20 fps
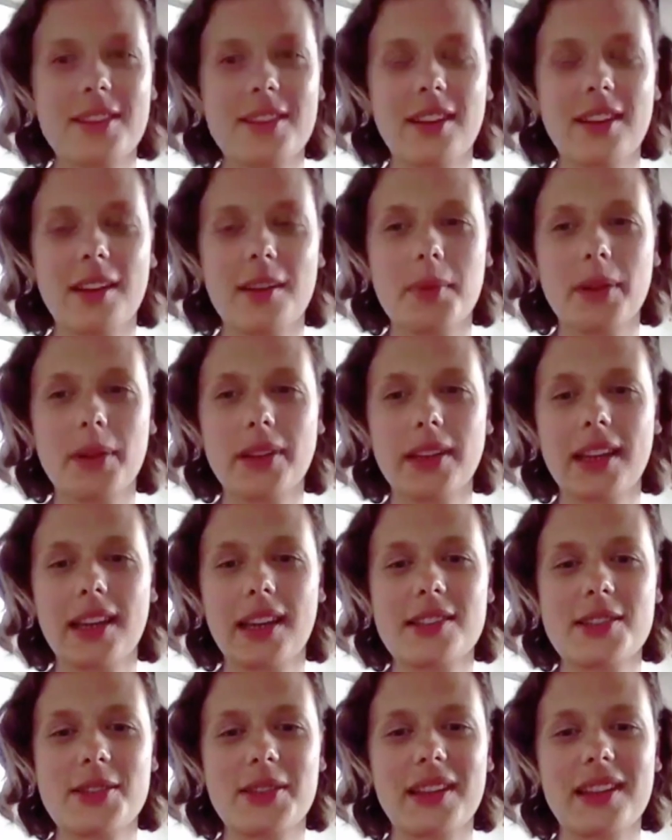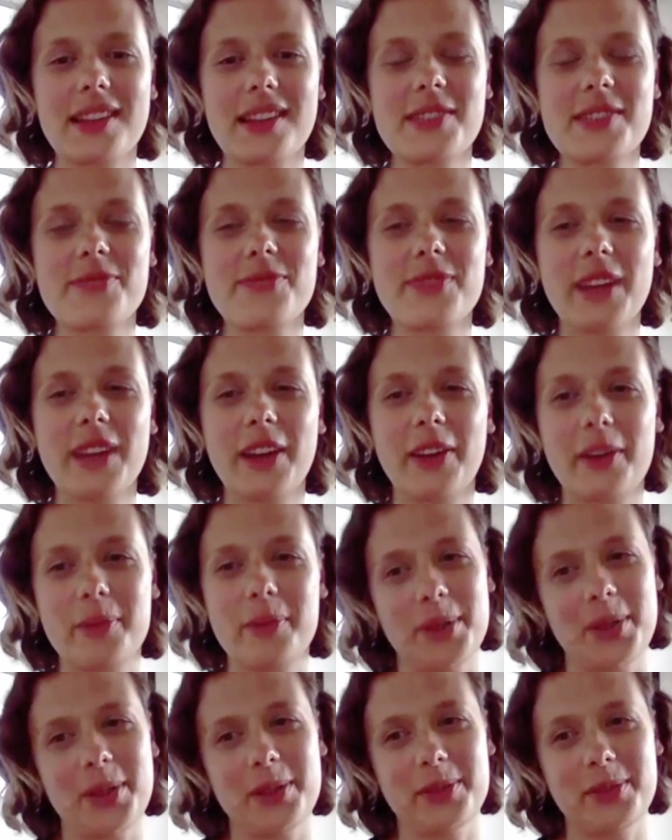Sonam. Okay, so that's very
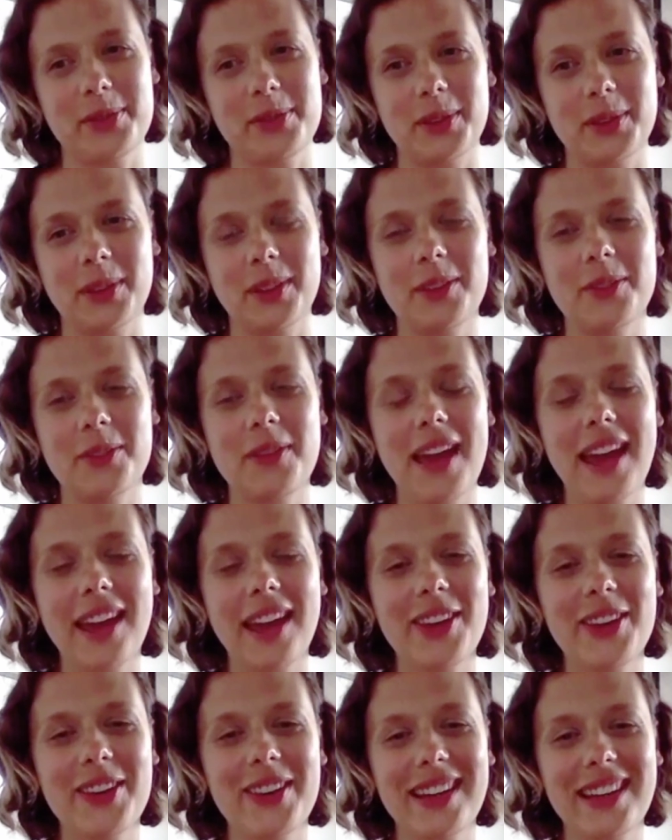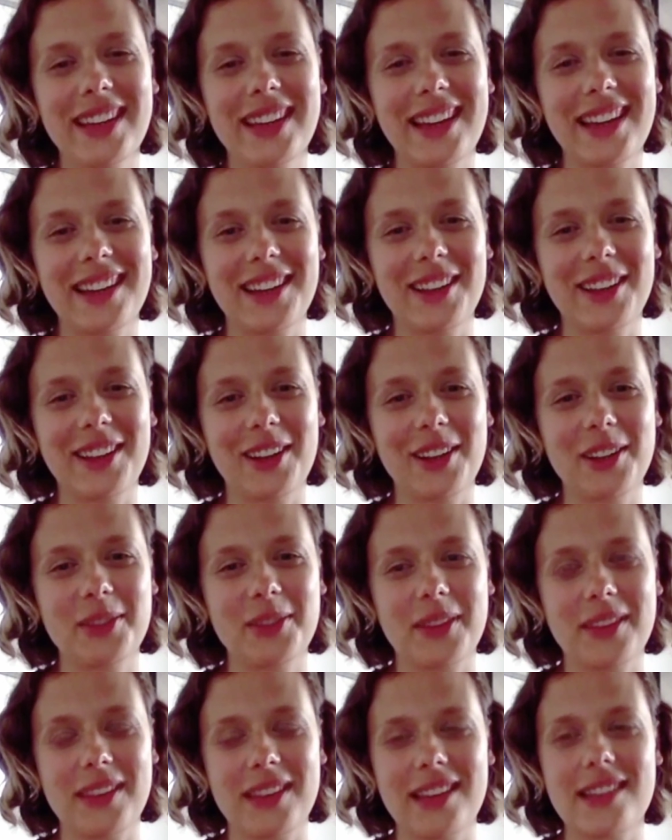beautiful. Thank you again a lot
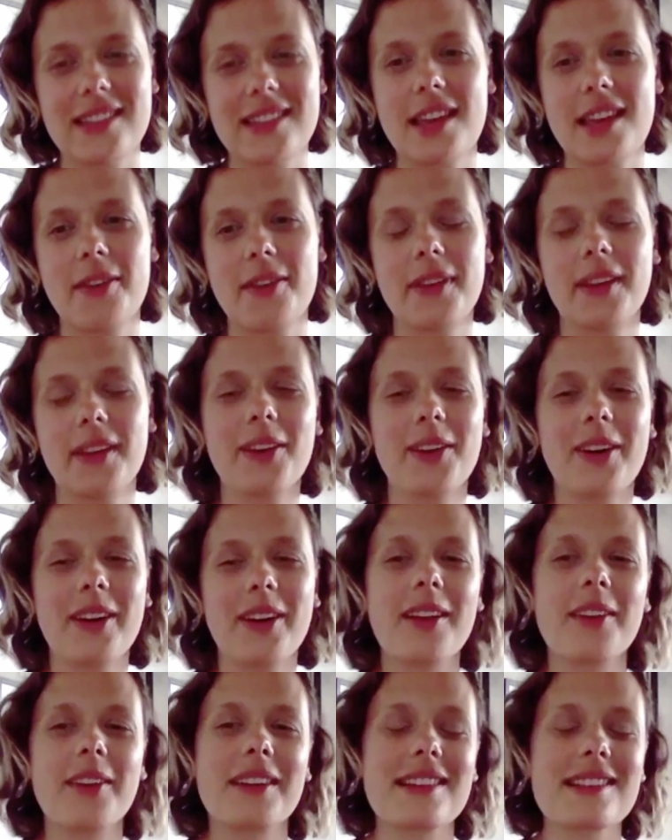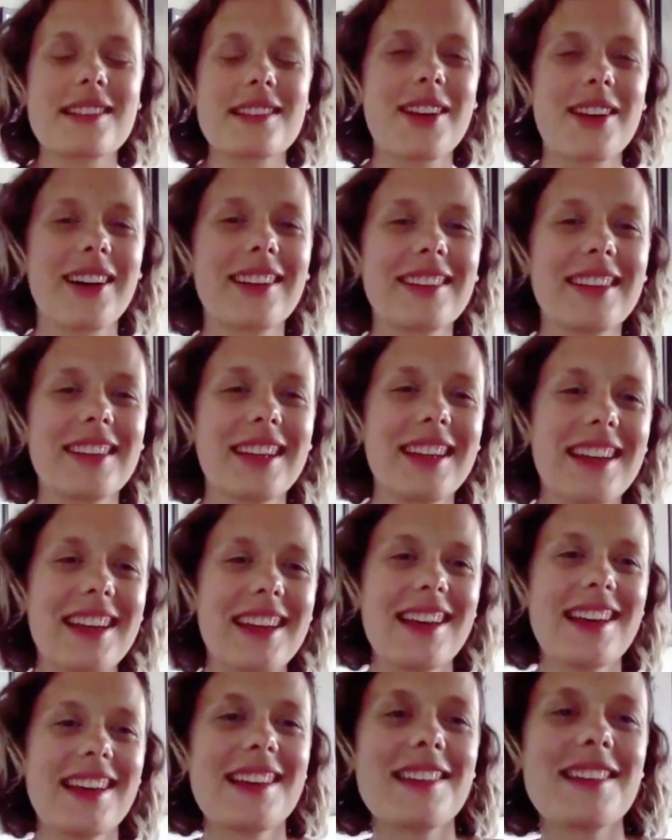for this. I think all of us got
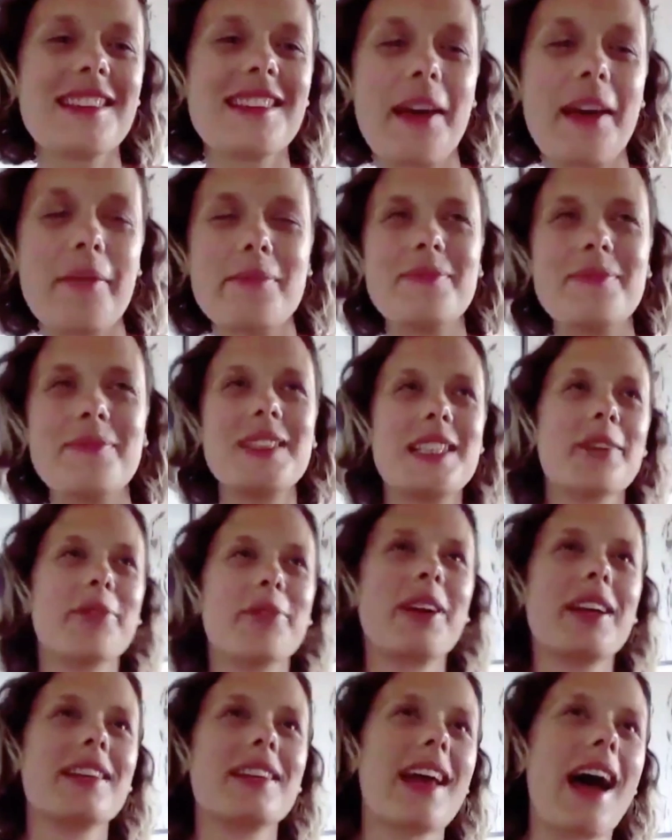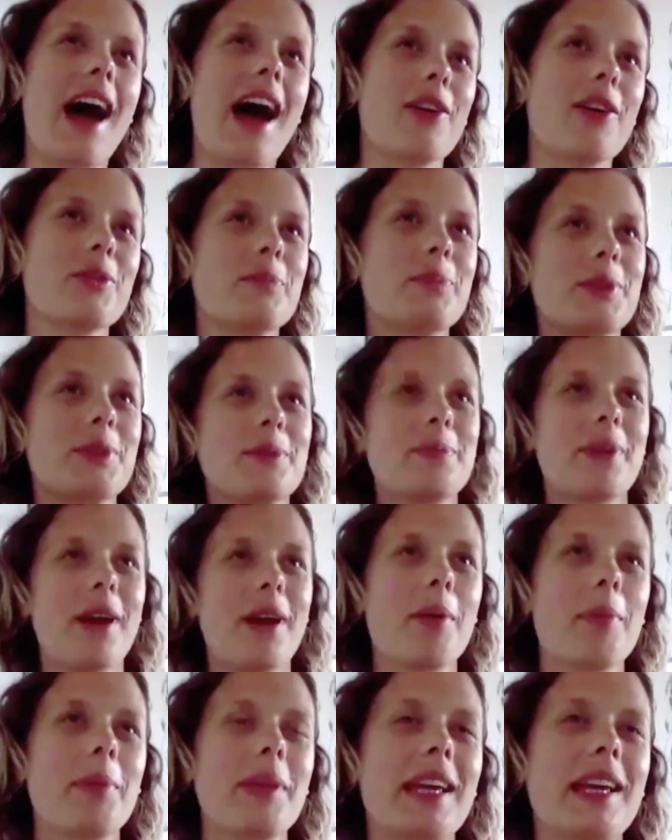a different output,
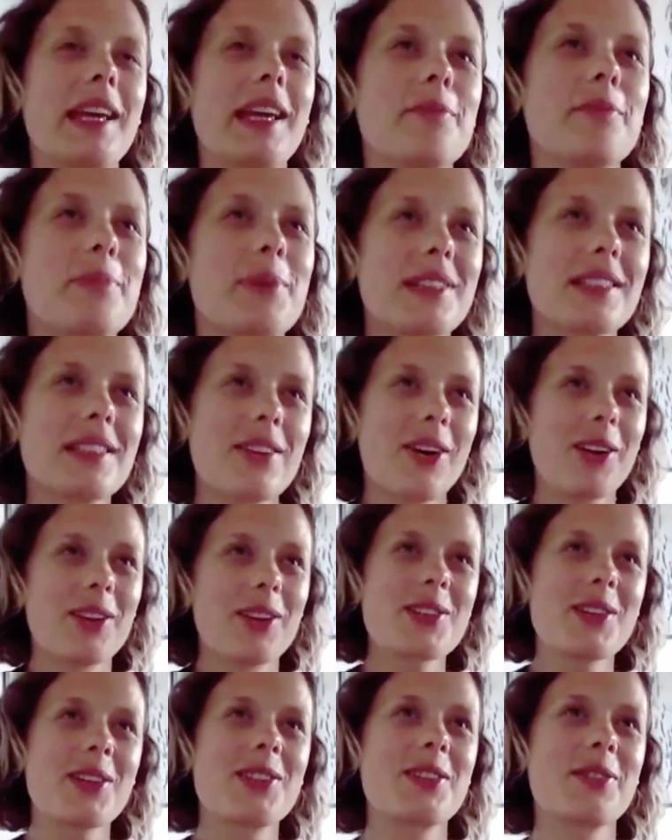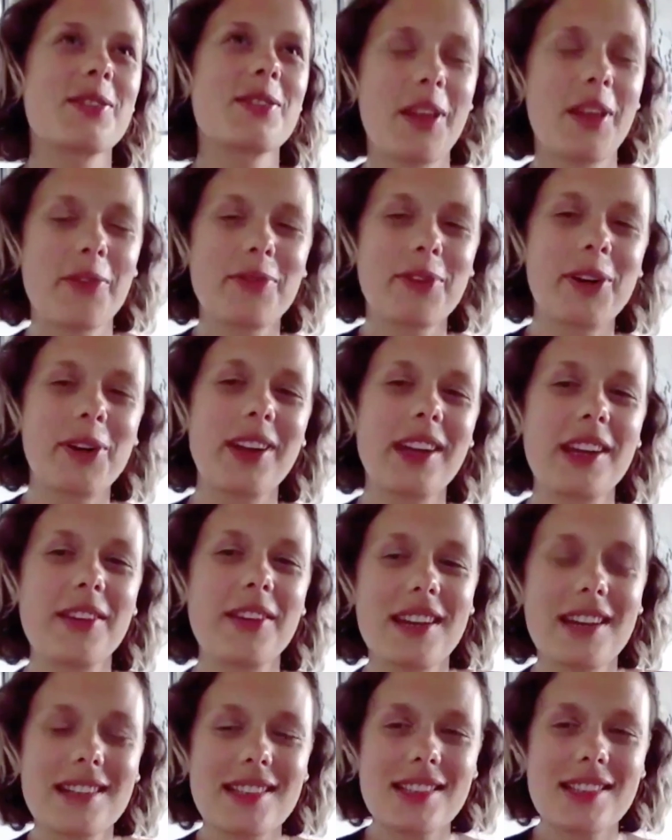probably input also to
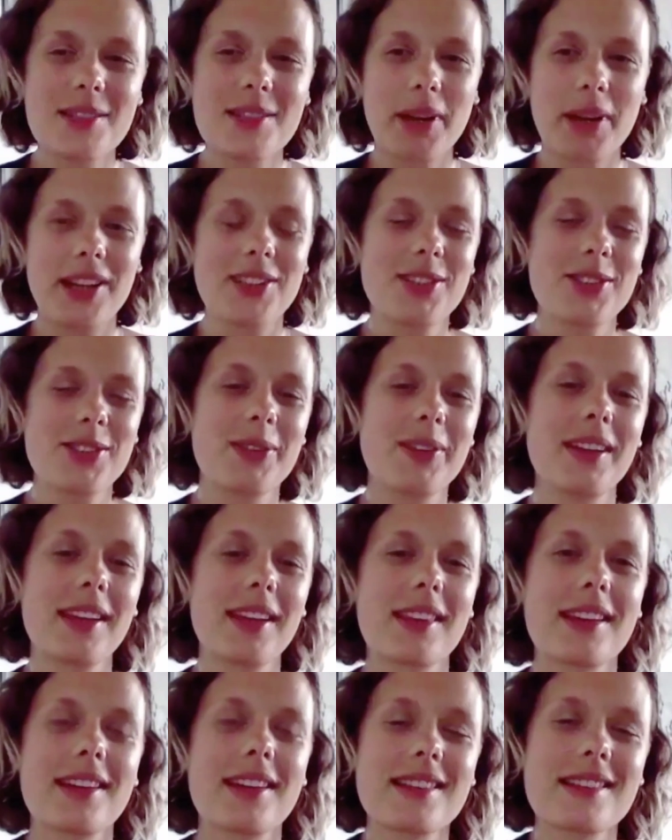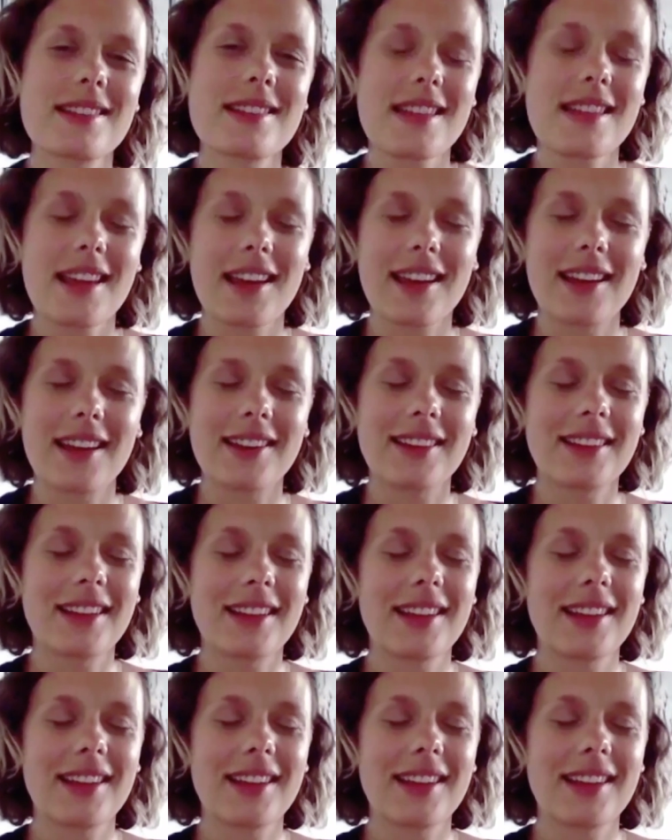forgiveness by doing this, and